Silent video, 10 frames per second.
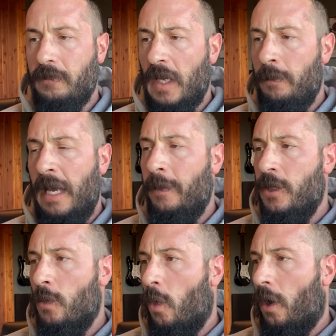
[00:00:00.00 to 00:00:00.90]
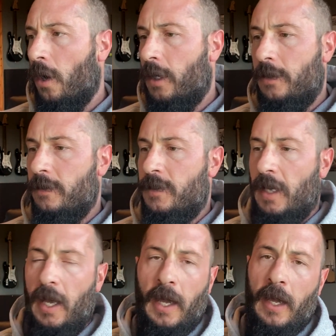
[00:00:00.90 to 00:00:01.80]
maybe you work
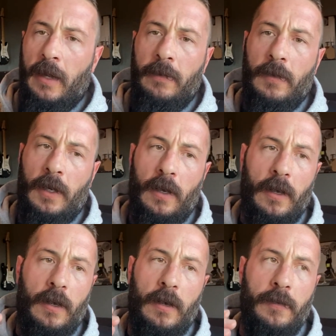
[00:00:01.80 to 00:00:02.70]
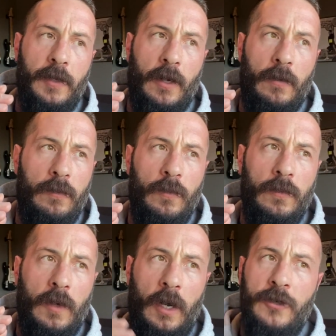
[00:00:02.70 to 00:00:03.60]
say
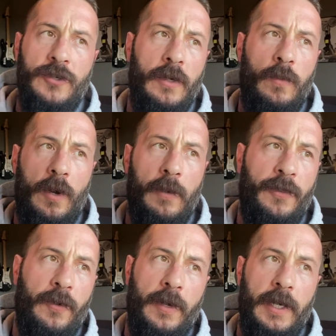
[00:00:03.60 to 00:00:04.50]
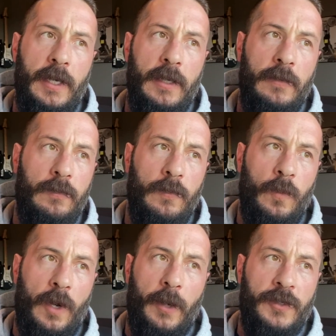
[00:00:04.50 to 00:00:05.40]
100, 103,
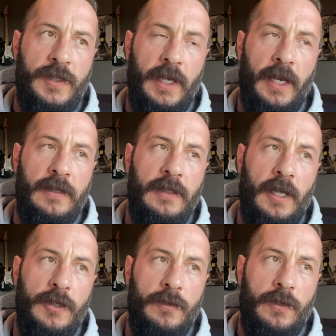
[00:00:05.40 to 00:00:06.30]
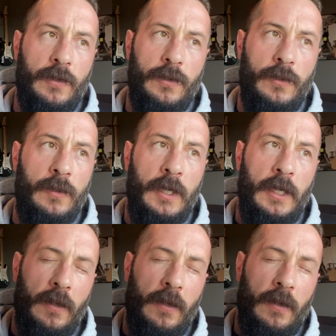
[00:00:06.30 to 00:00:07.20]
106, and then you do
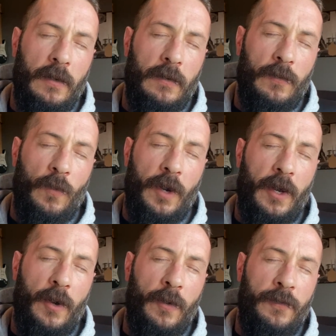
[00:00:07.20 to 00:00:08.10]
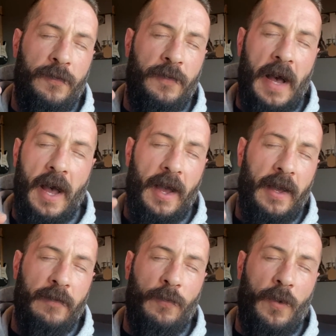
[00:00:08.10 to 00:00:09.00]

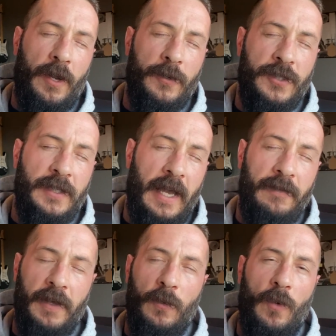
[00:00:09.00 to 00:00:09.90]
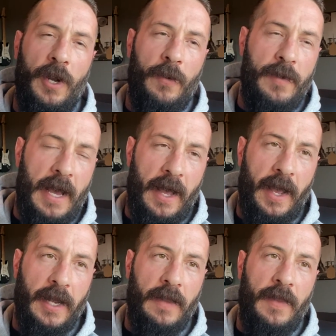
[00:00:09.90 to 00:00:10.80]
105, 107,
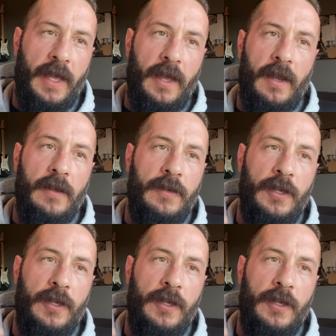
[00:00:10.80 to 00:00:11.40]
109, and then